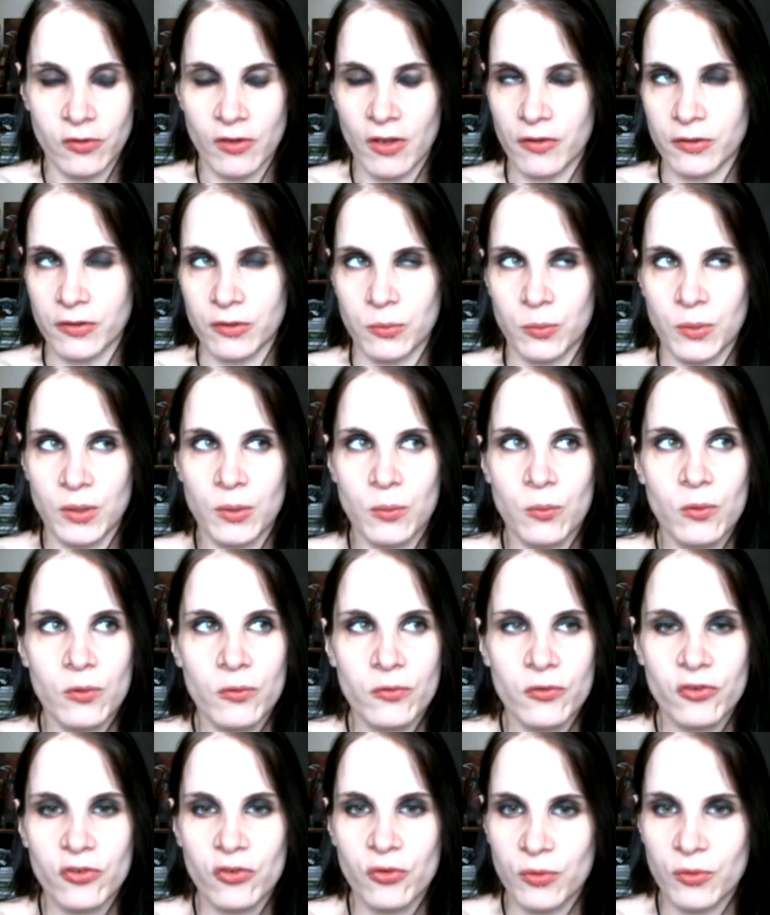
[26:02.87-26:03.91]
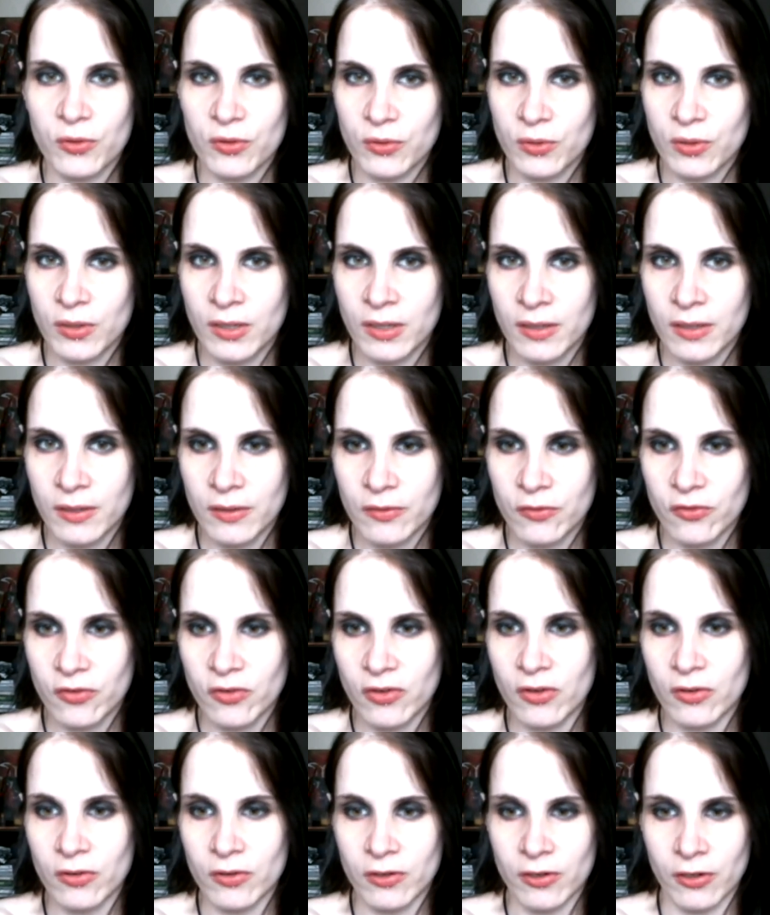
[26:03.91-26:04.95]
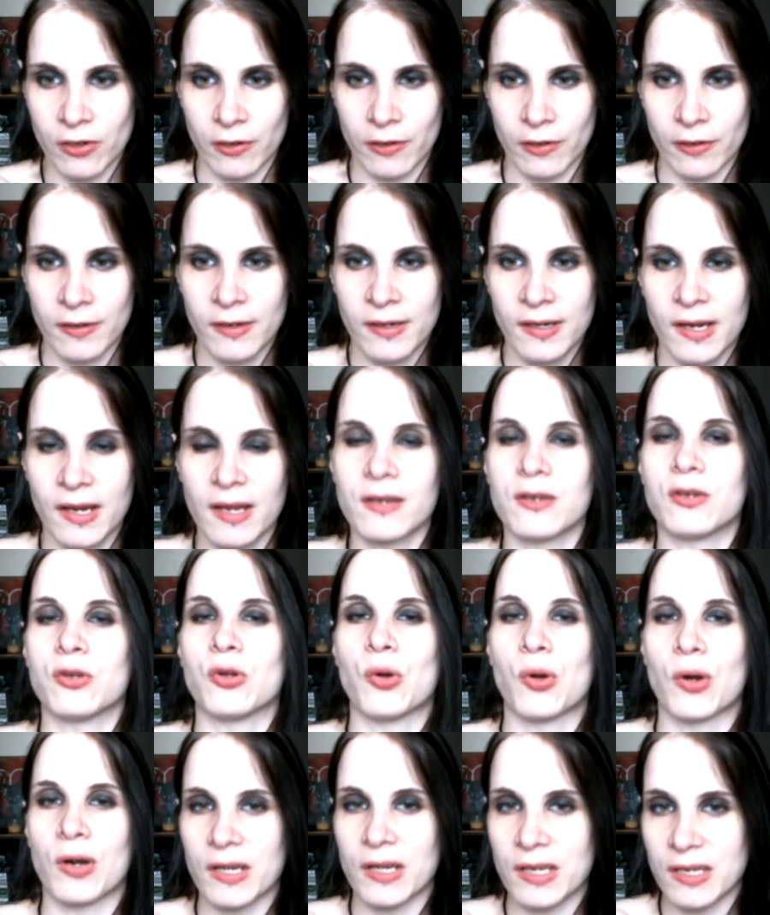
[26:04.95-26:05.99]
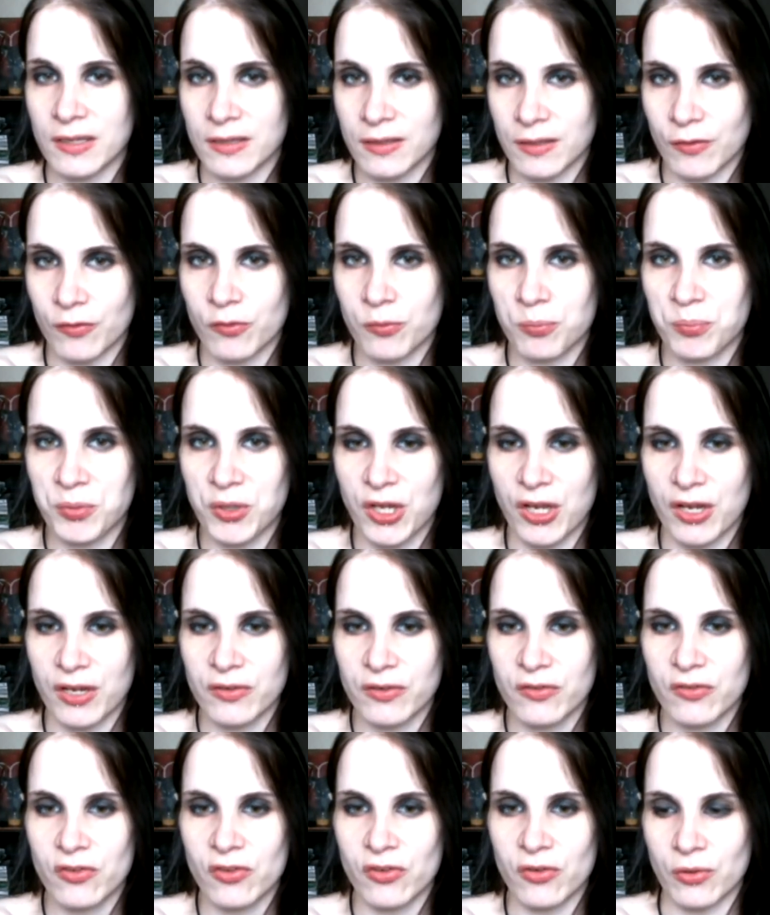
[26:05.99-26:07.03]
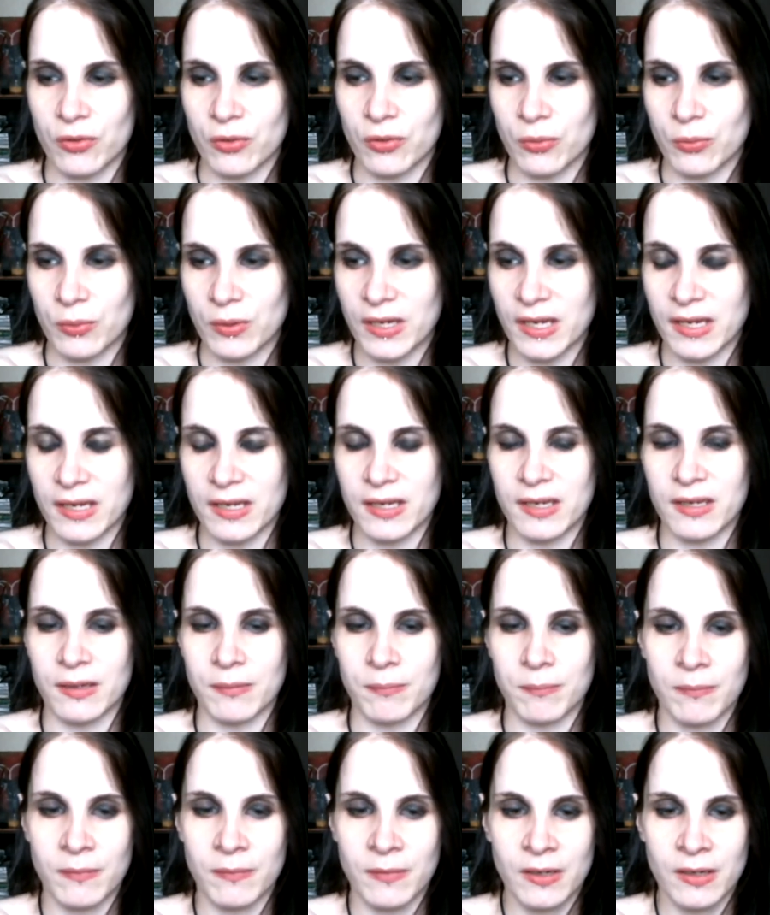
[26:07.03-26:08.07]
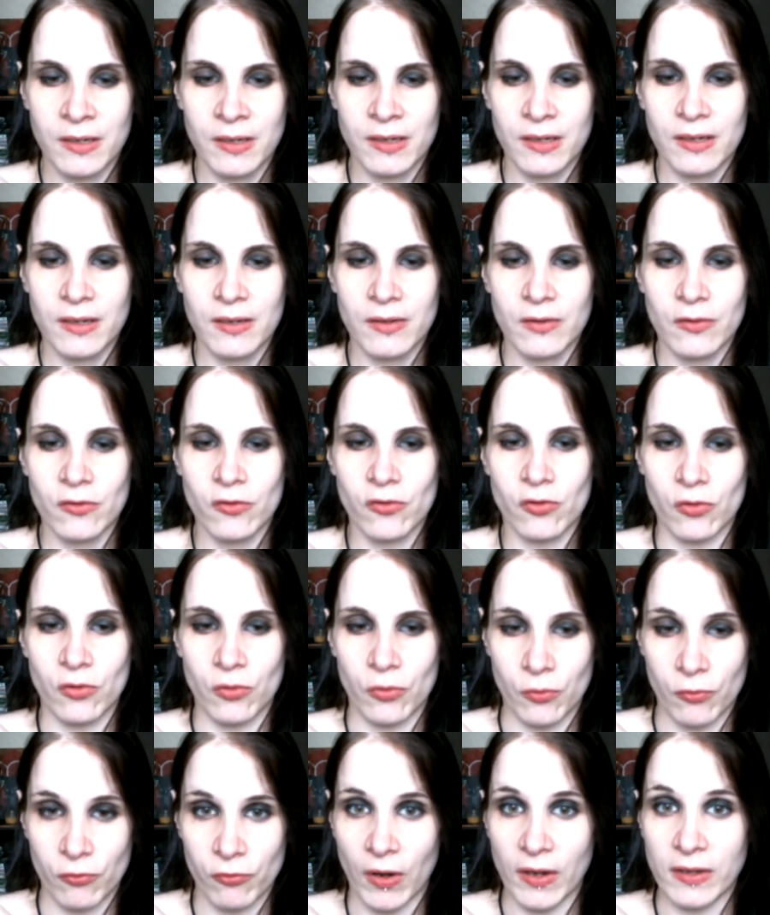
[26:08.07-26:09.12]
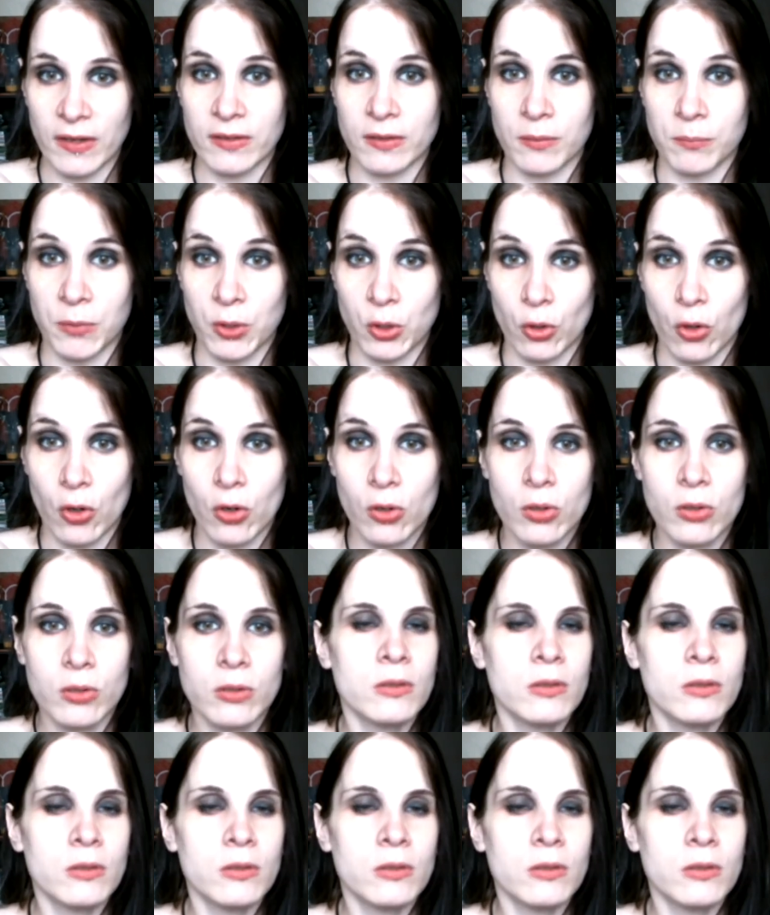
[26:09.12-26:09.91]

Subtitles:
other werewolves who took her and who are in this plot to get him to fight the Morok.